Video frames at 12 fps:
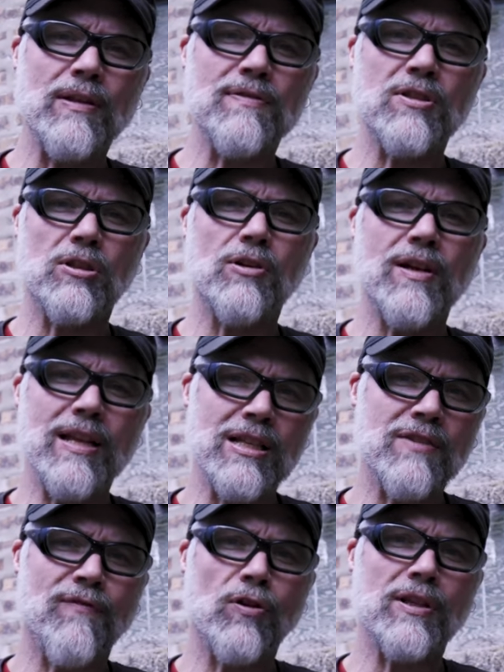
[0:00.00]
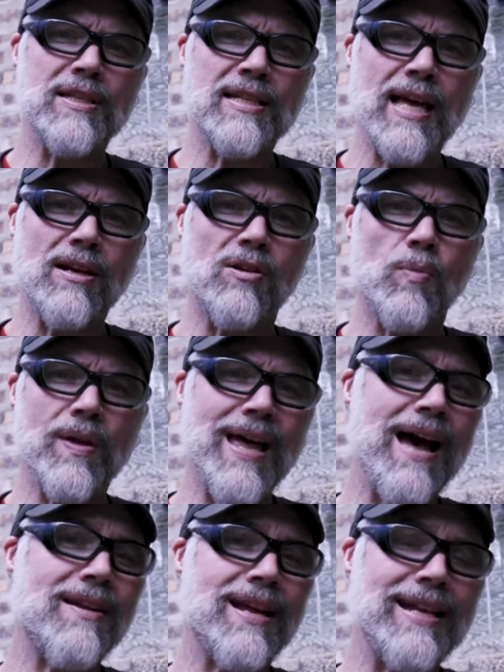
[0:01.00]
full of slurry that's fully settled
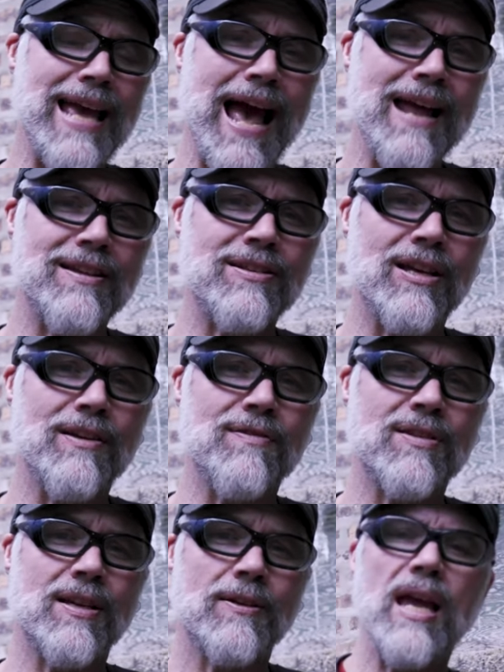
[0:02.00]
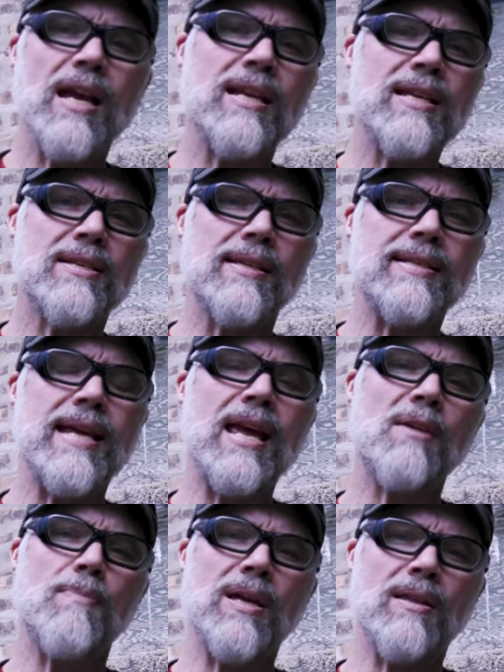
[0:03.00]
without any additives, it could easily
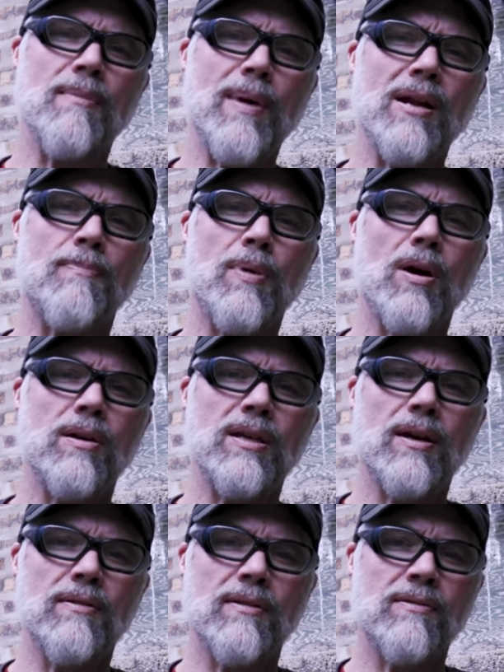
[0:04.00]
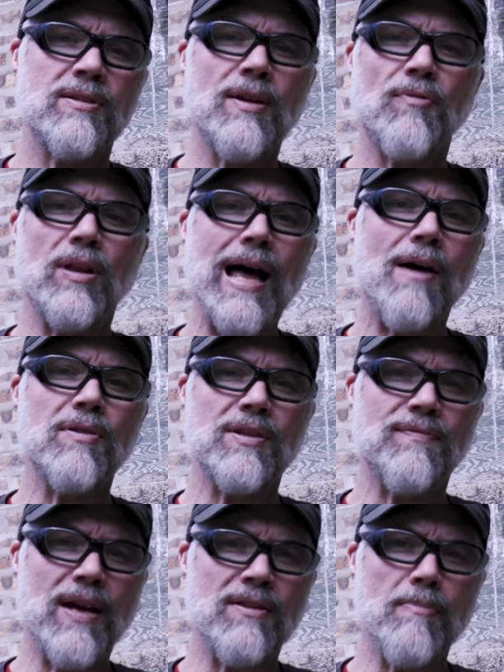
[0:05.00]
take me the better part, you know, several hours,
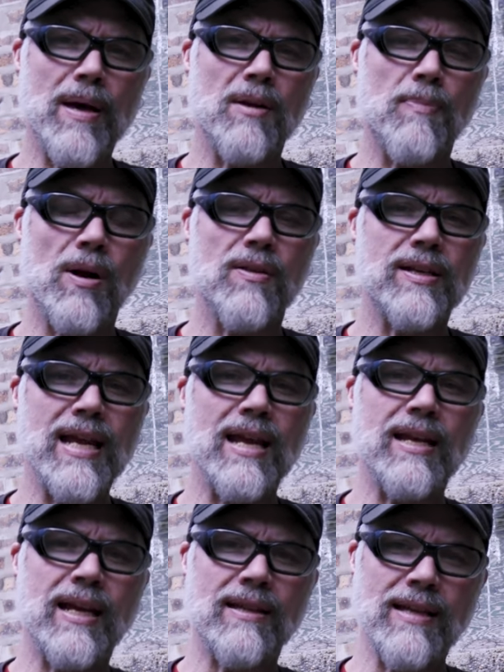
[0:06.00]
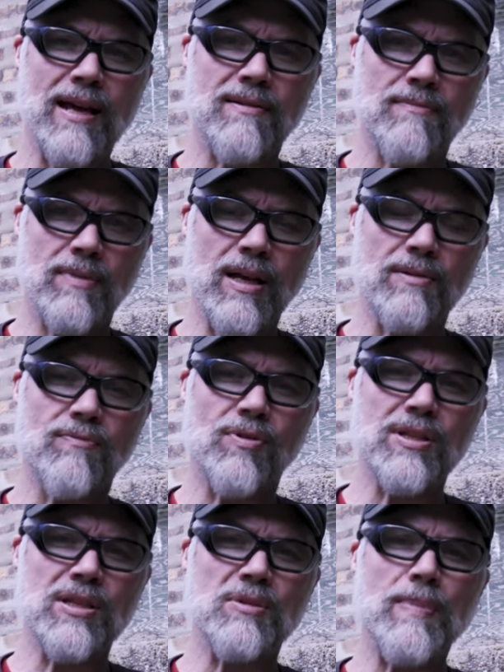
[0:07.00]
if not the better part of the day, to get that, you know,
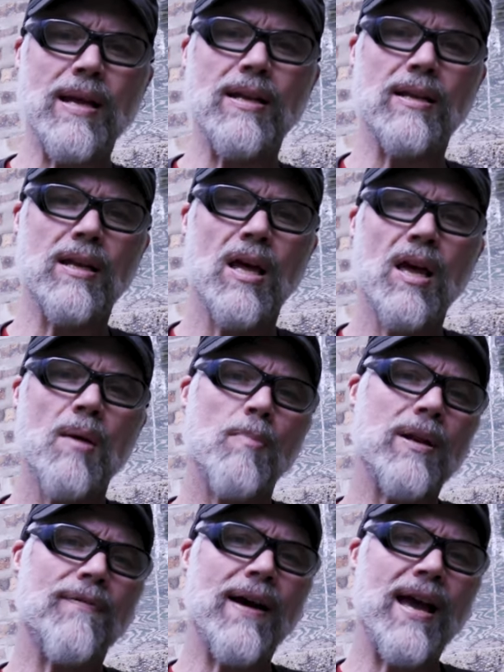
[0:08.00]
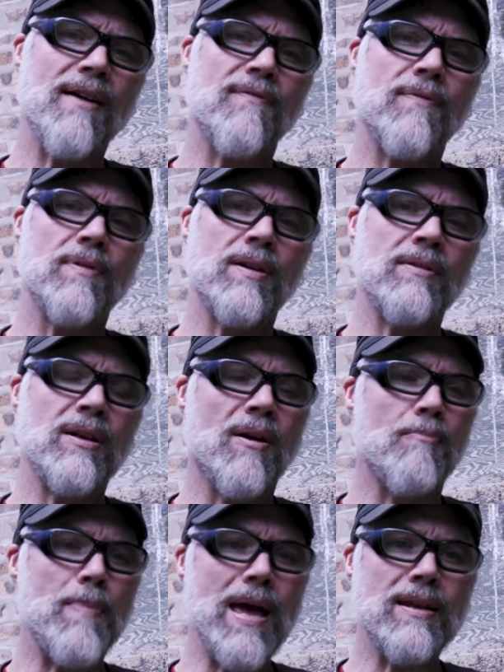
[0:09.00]
resuspended. But if I have, you
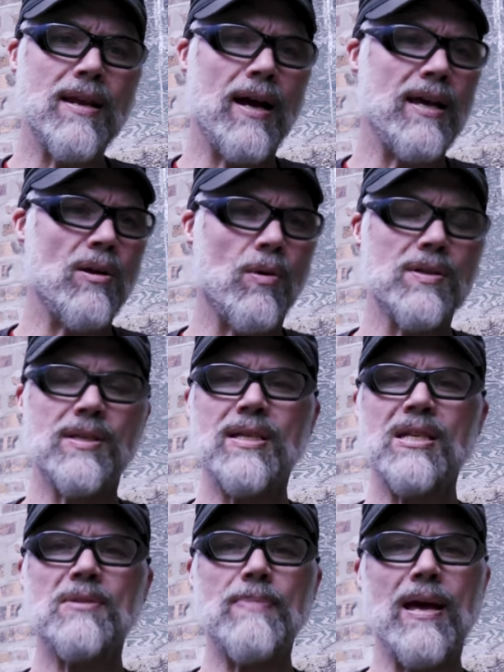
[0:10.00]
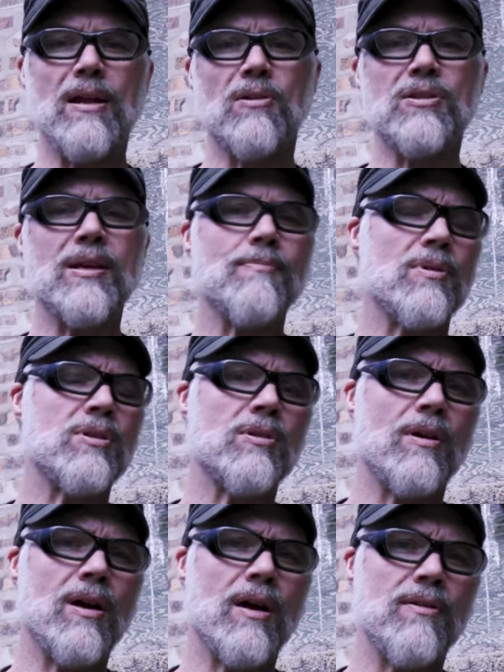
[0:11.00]
know, bentonite or SeaSpend or some
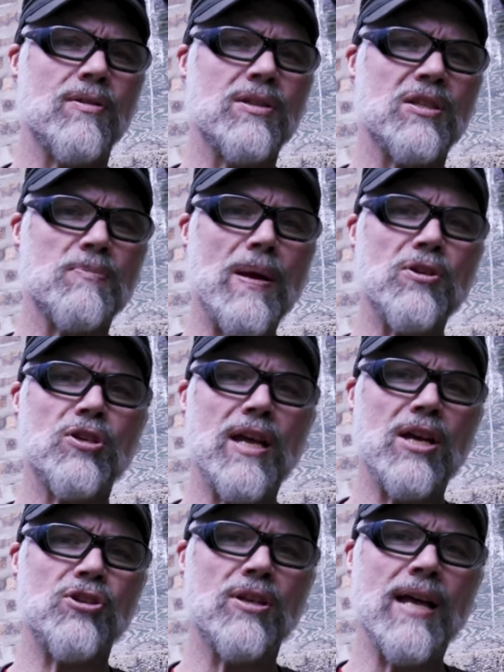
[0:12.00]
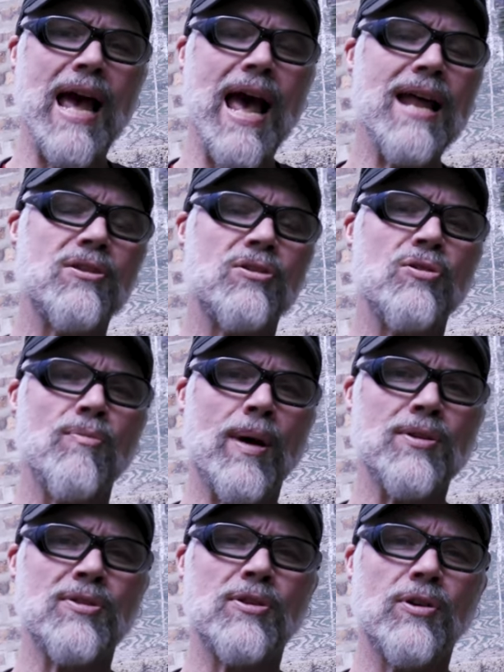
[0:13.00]
other suspension agent added to
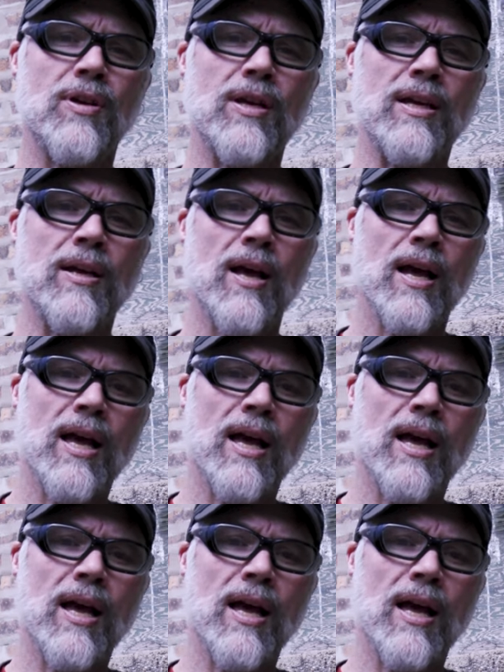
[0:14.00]
my slurry,